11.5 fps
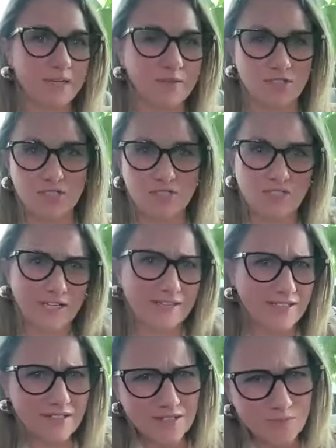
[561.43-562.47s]
It was just like,
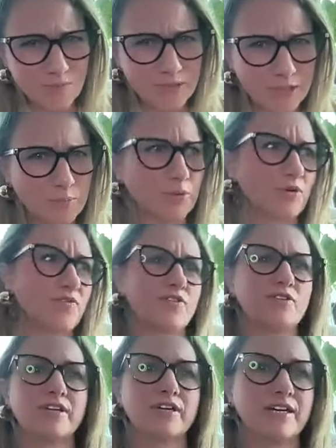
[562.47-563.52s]
this is really
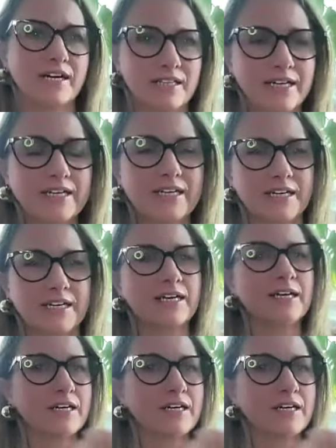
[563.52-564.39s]
beautiful. Like, I like it.